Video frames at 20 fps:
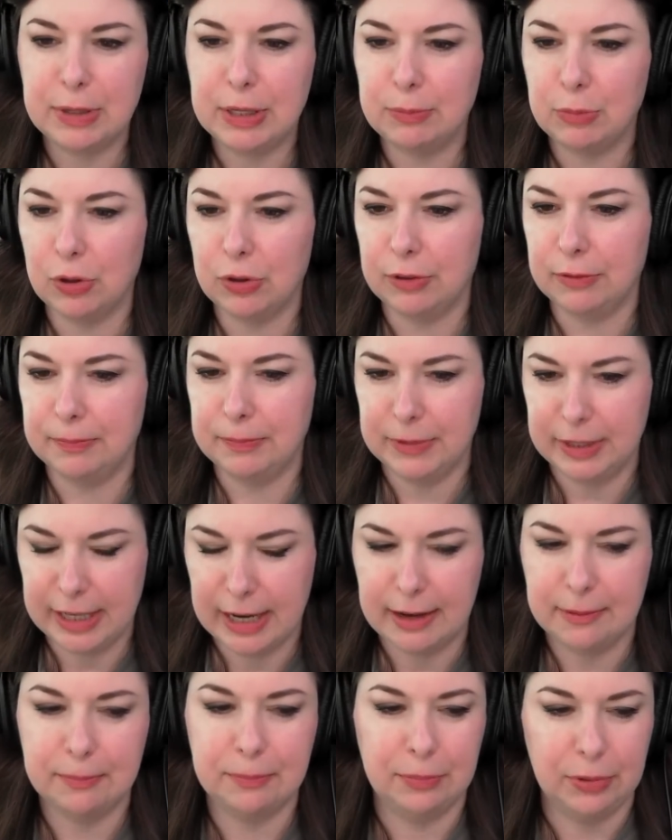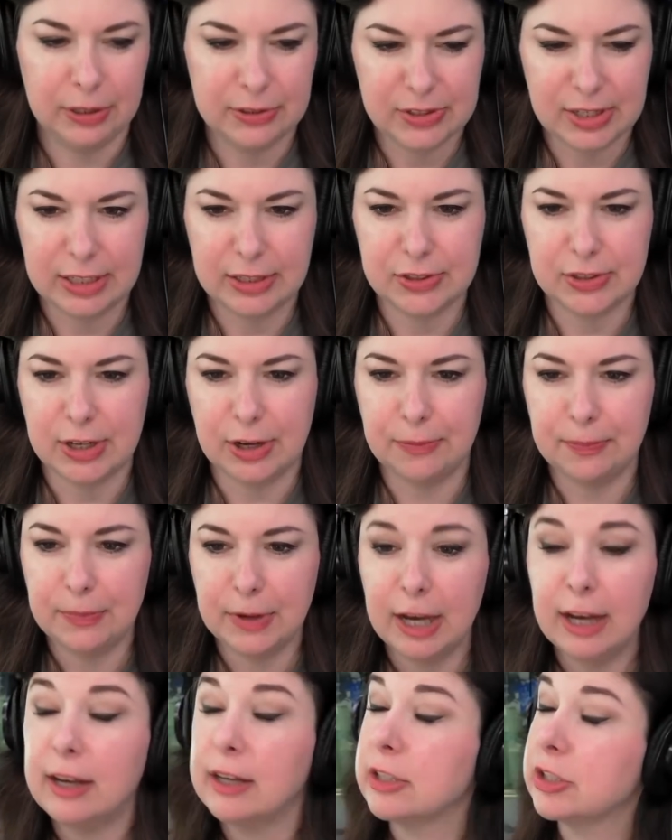People? DM us. Yeah, please let us know.
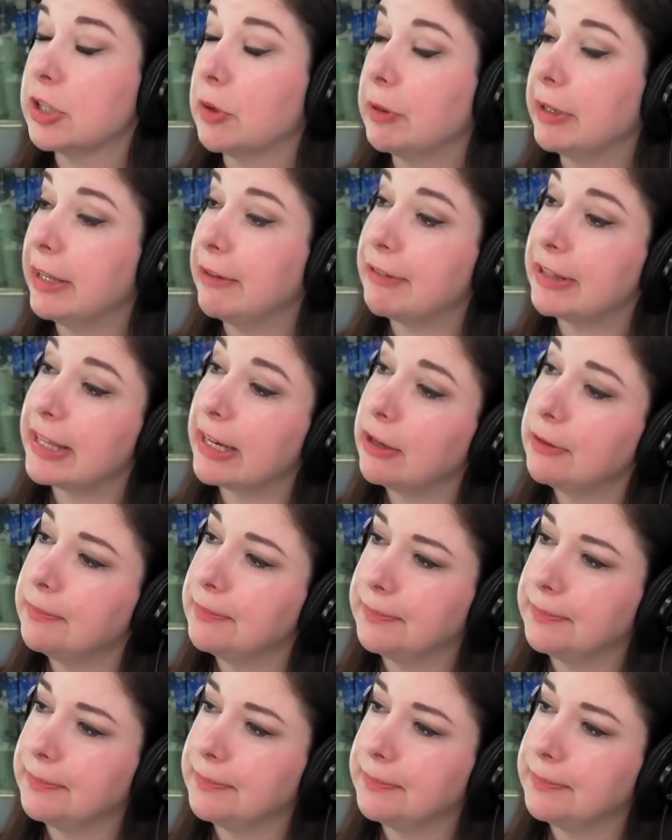Shall we leave it there?